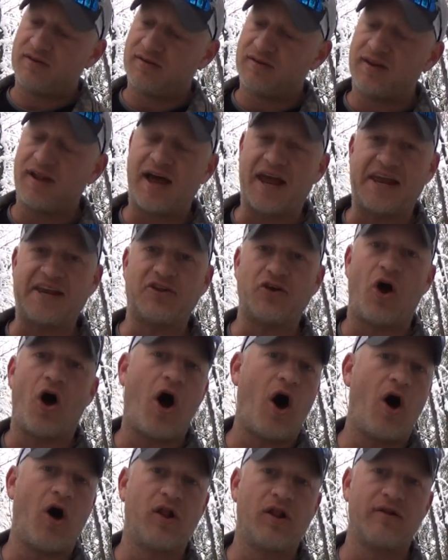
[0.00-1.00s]
light
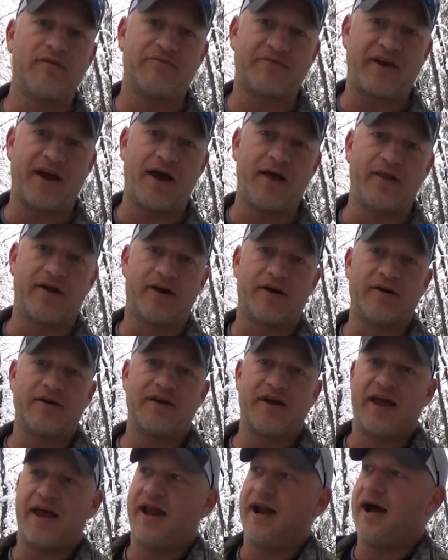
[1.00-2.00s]
olive color,
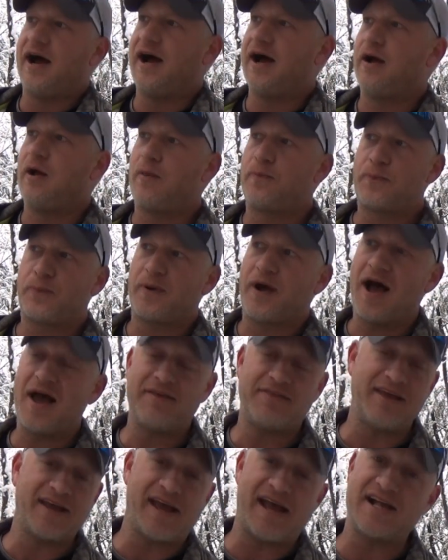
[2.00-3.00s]
and I
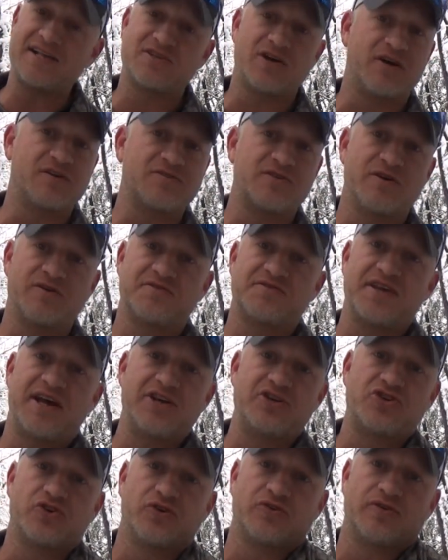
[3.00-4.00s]
think that's also essential